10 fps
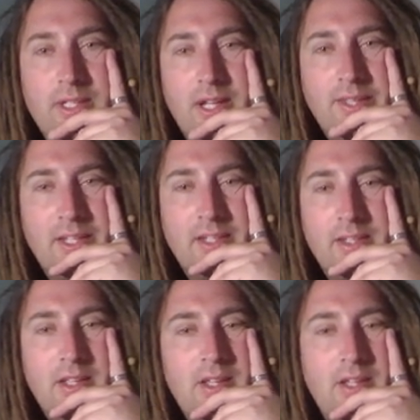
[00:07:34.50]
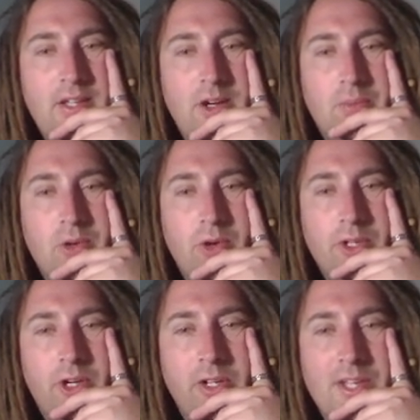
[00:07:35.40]
I think Near
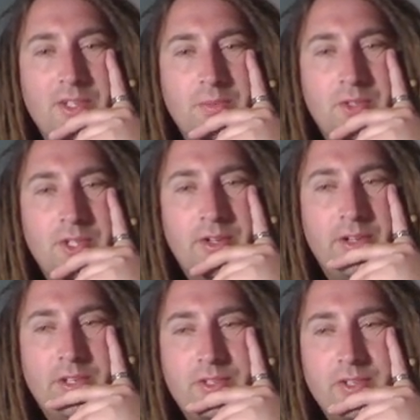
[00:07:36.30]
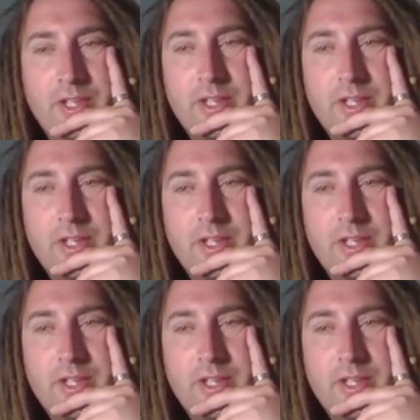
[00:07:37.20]
Protocol has some serious